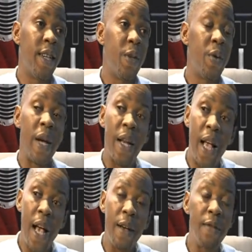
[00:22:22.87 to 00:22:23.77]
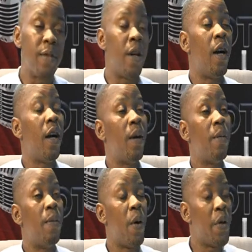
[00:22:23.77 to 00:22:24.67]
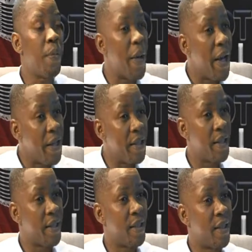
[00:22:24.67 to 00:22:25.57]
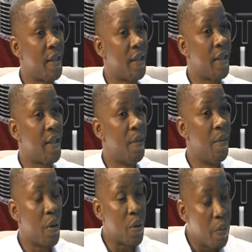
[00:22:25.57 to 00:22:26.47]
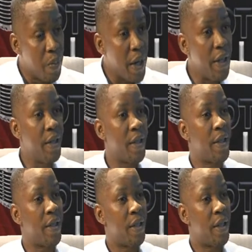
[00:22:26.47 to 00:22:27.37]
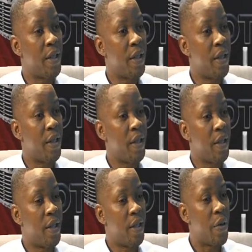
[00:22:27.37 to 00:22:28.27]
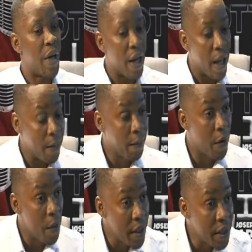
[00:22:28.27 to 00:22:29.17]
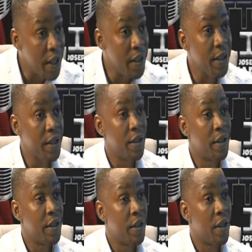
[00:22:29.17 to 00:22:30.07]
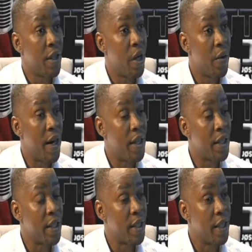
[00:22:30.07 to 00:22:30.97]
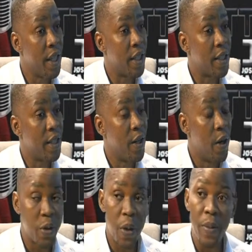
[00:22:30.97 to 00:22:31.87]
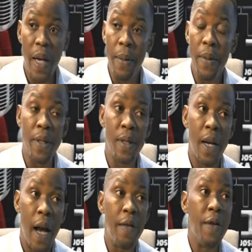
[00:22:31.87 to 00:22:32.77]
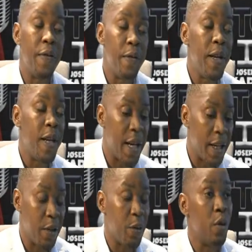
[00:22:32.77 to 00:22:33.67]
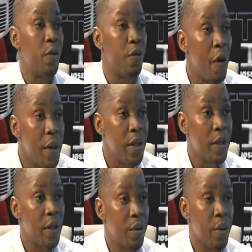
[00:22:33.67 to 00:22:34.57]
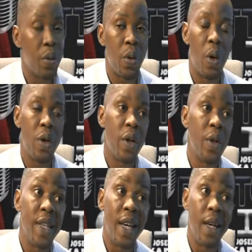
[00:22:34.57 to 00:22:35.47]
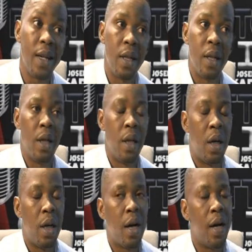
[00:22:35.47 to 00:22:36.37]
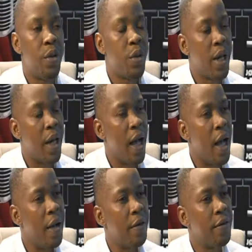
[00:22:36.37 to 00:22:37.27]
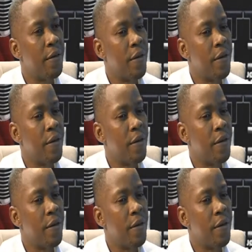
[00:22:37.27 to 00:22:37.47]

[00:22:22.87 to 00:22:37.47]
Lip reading: You can have body pains, muscle pains. You can have vomiting. All right? Yes. Or sometimes having the feeling like you want to vomit, which we call nausea. And you can have